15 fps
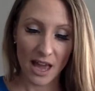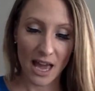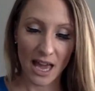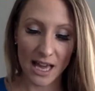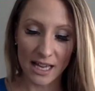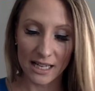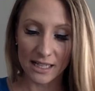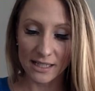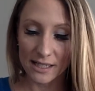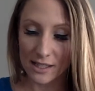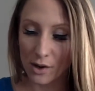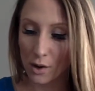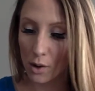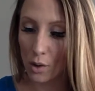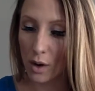And
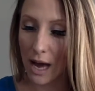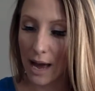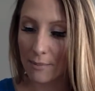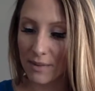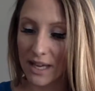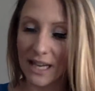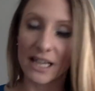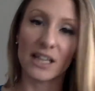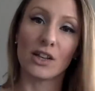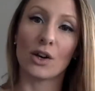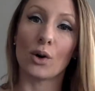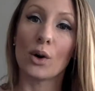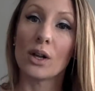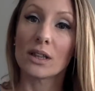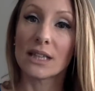so I'm getting, you
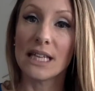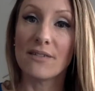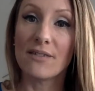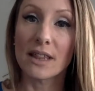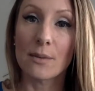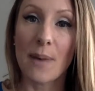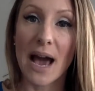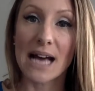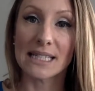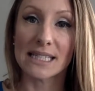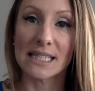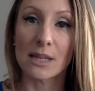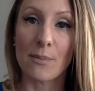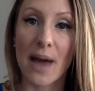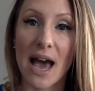know, leaving the past
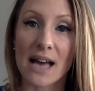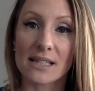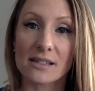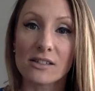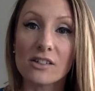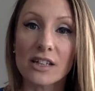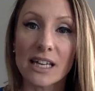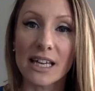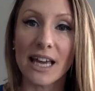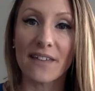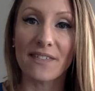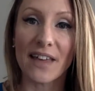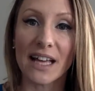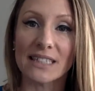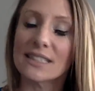in the past, looking
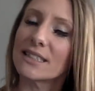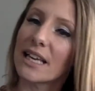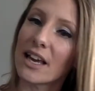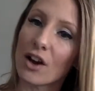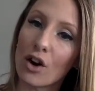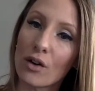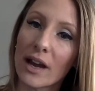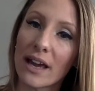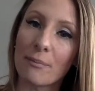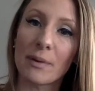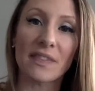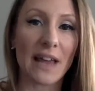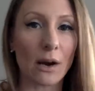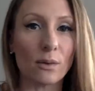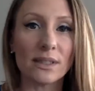at that and saying, okay, but
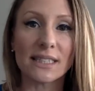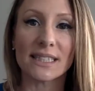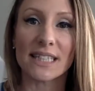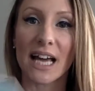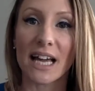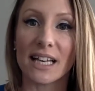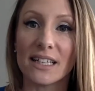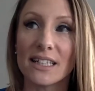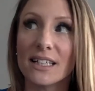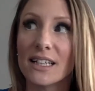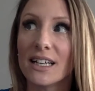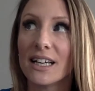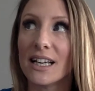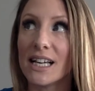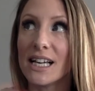that was then.
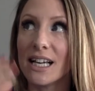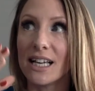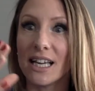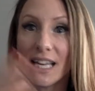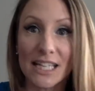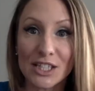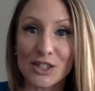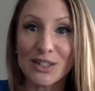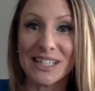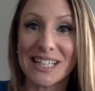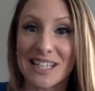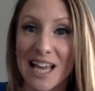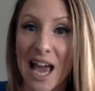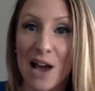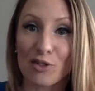History
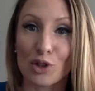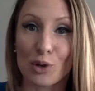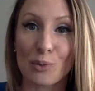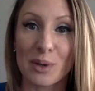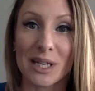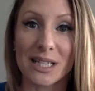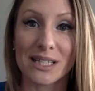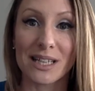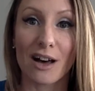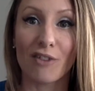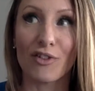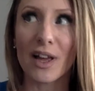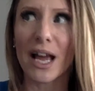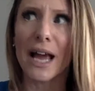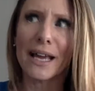doesn't have to repeat itself.
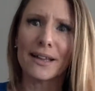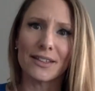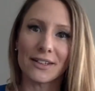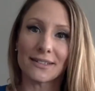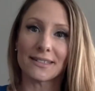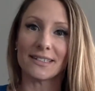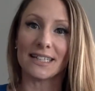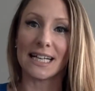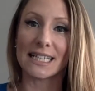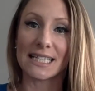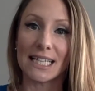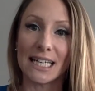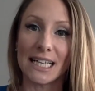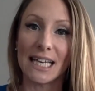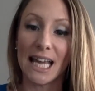Like I can learn the
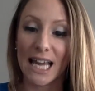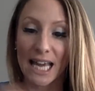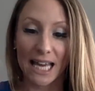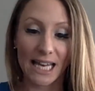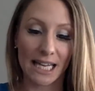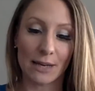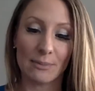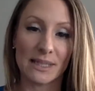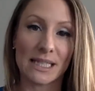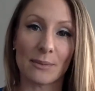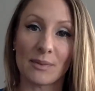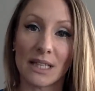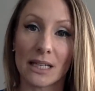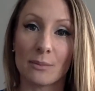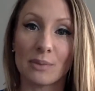lesson and it can be
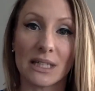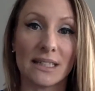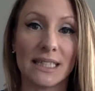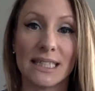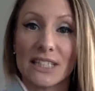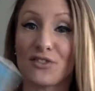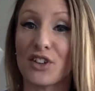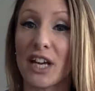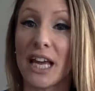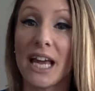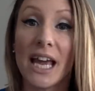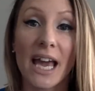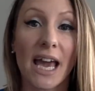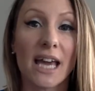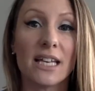something completely different.
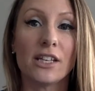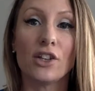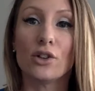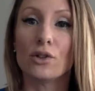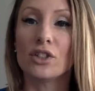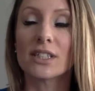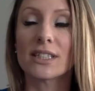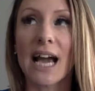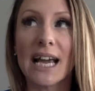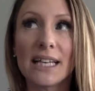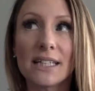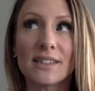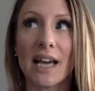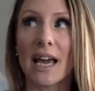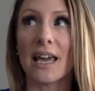And, you know, just kind
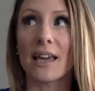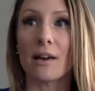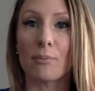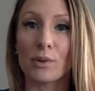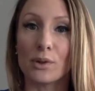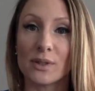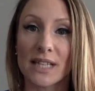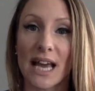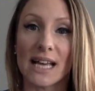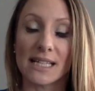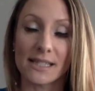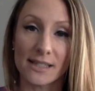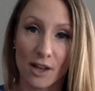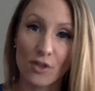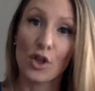of tying up loose
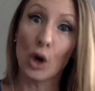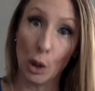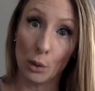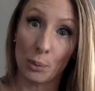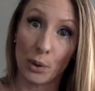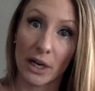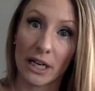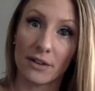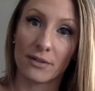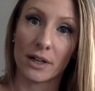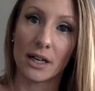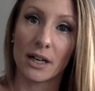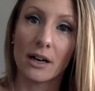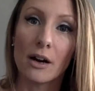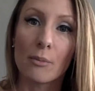ends, the whole point of
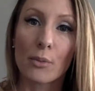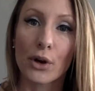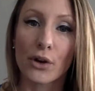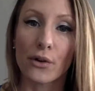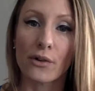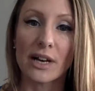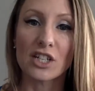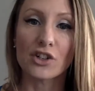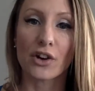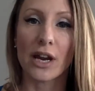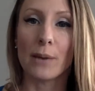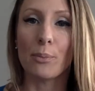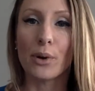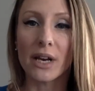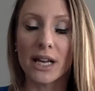a Mercury
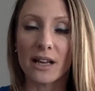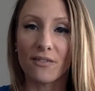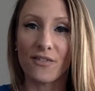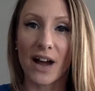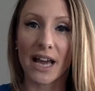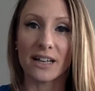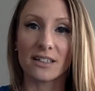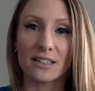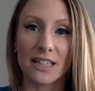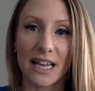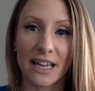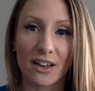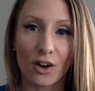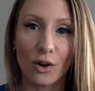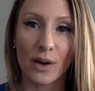retrograde, putting a final
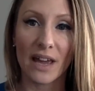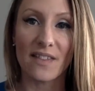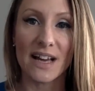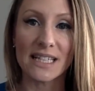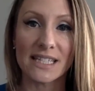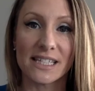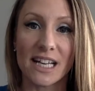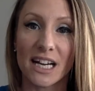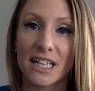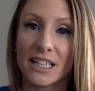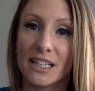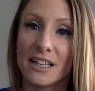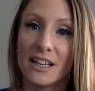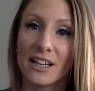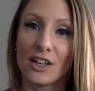like, okay, that's
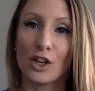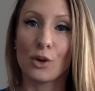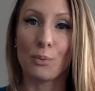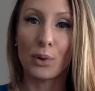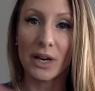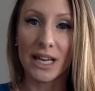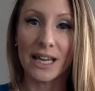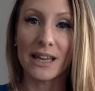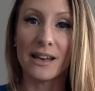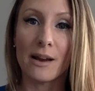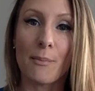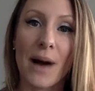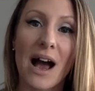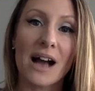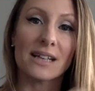done, you know, putting it in a
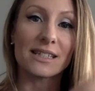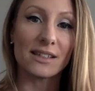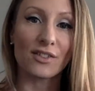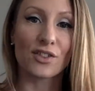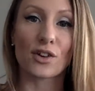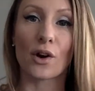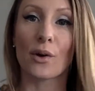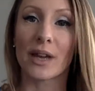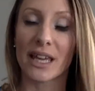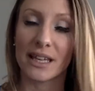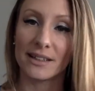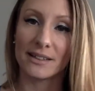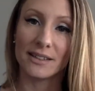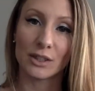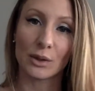box and throwing it
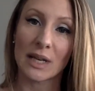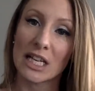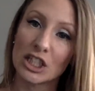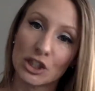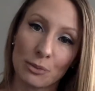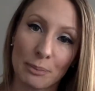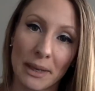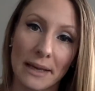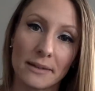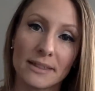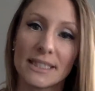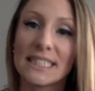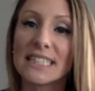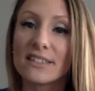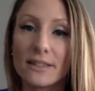in a donation bin.
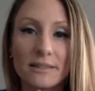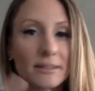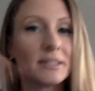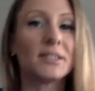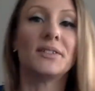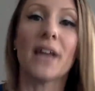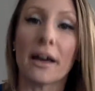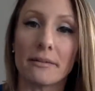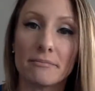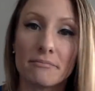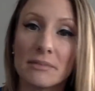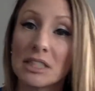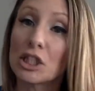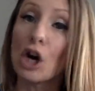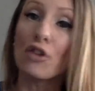It's done.
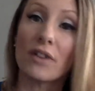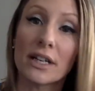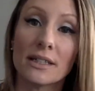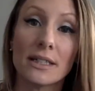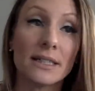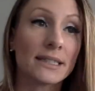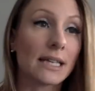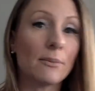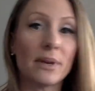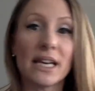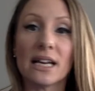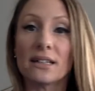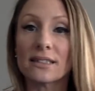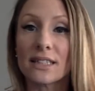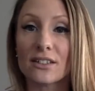It's over. Somebody
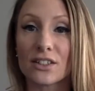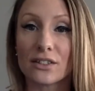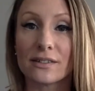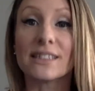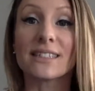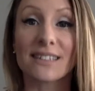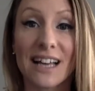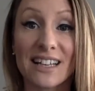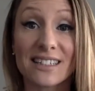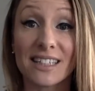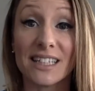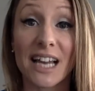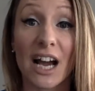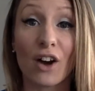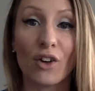else can learn this
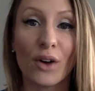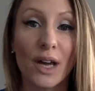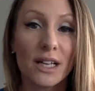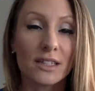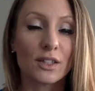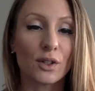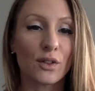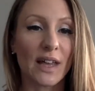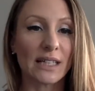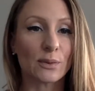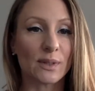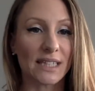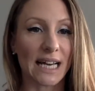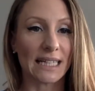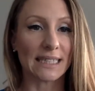lesson now. So that's
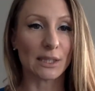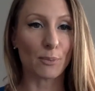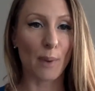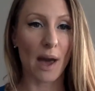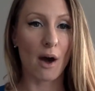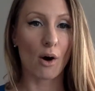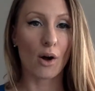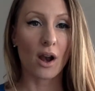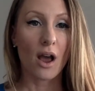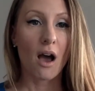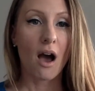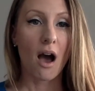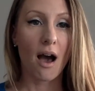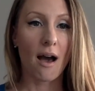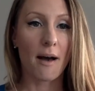what that's about.
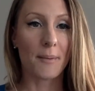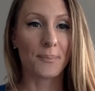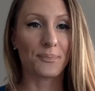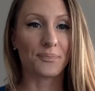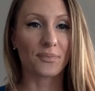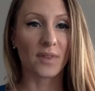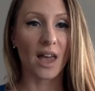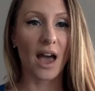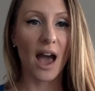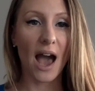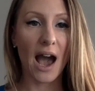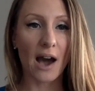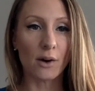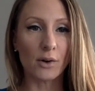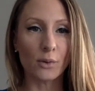
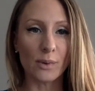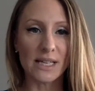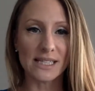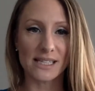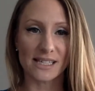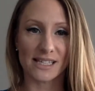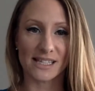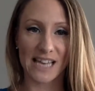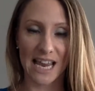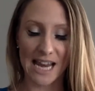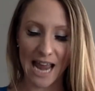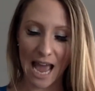How do we sustain